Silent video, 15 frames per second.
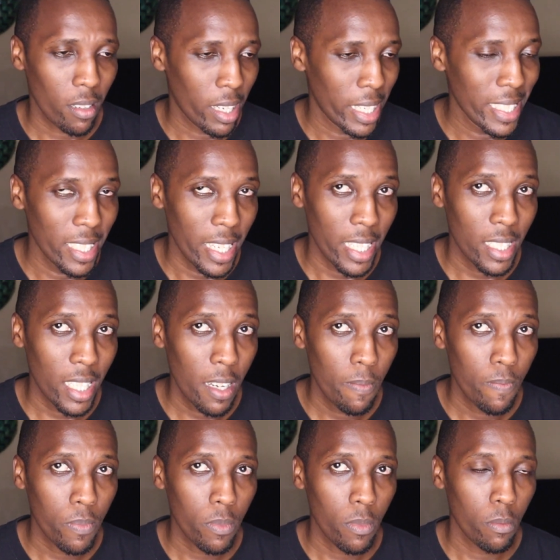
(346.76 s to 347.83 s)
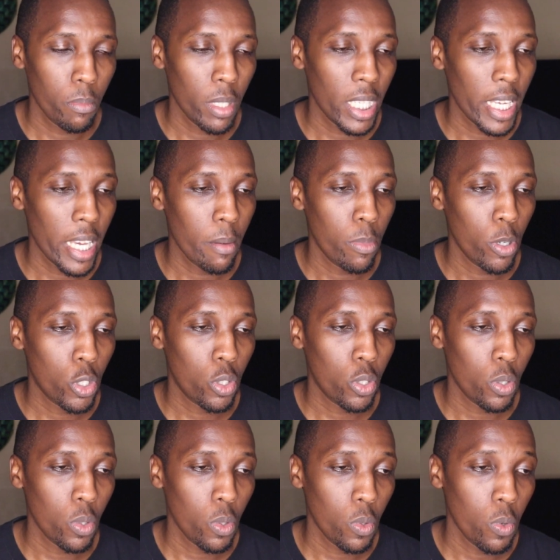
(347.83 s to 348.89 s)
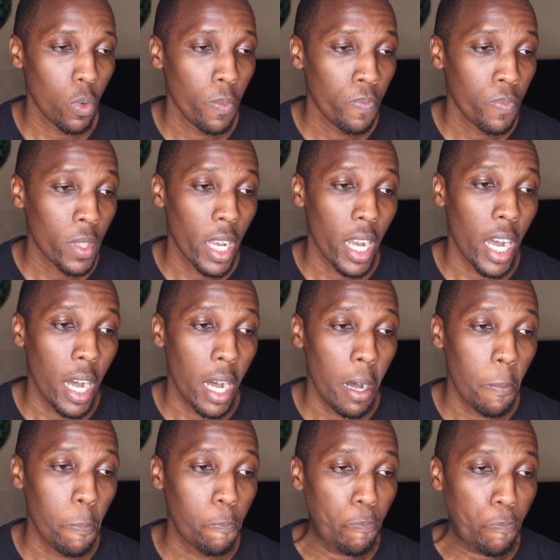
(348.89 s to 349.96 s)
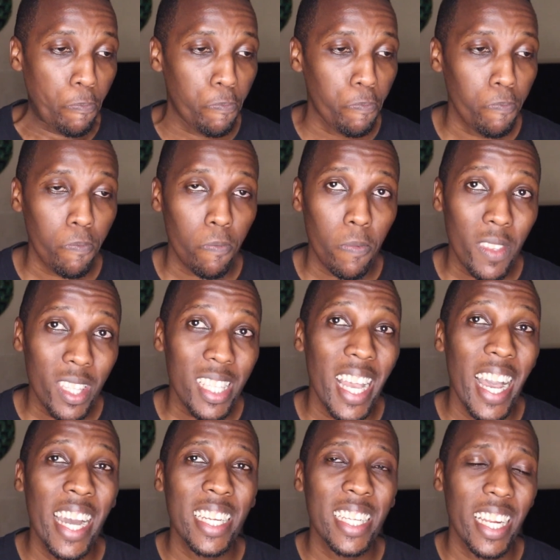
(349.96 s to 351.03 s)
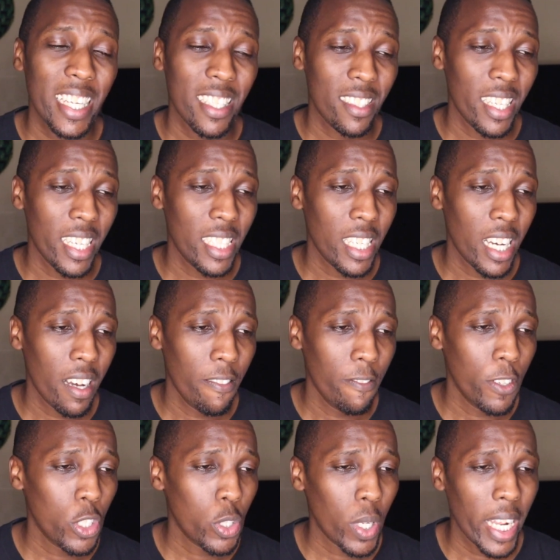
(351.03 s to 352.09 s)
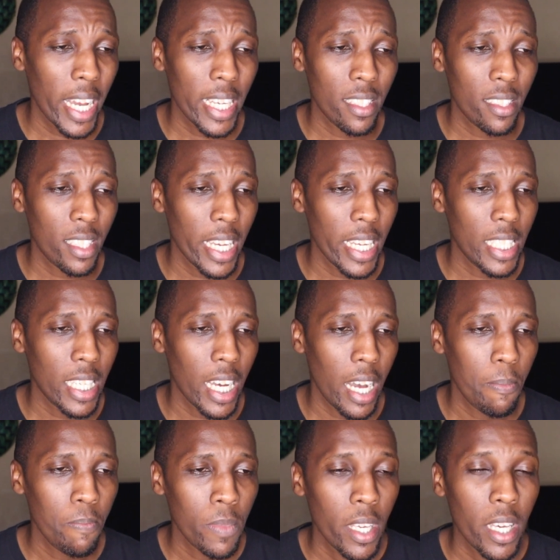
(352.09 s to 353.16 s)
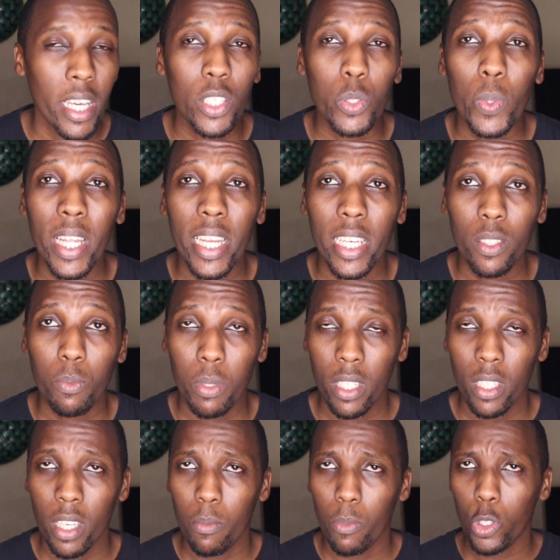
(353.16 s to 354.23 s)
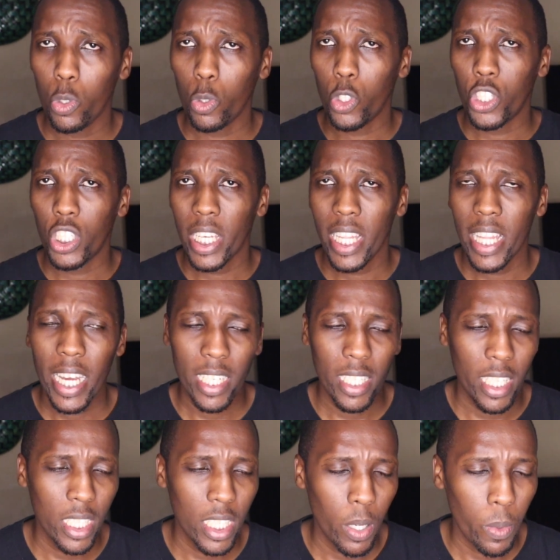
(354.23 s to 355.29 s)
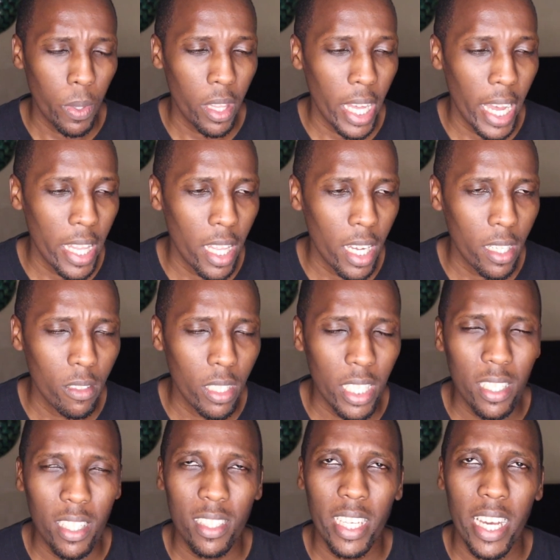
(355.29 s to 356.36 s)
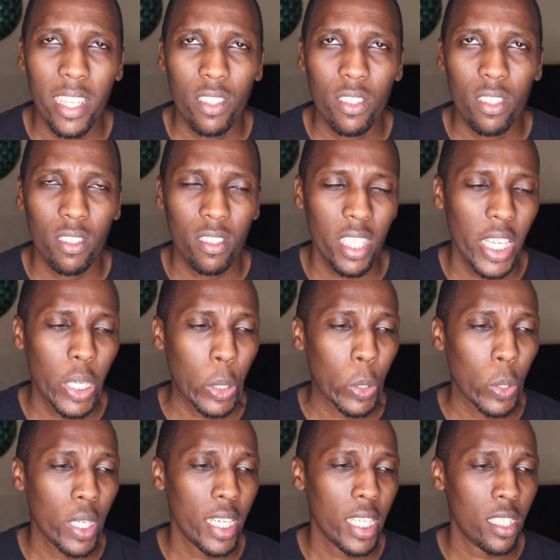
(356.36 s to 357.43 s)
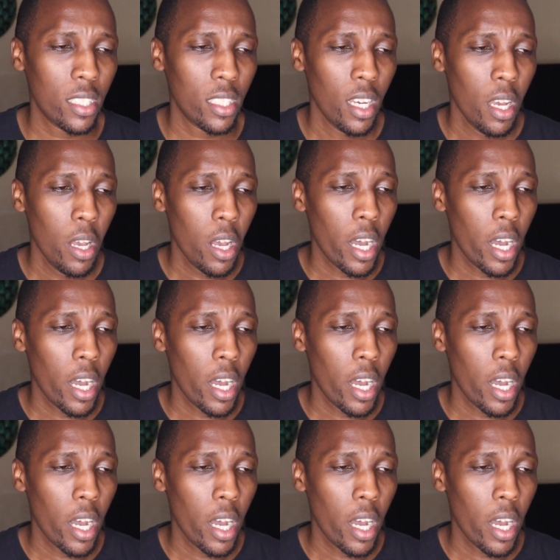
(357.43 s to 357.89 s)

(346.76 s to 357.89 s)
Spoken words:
clean data, being able to analyze data, visualize data, as well as being able to share that data with other data science stakeholders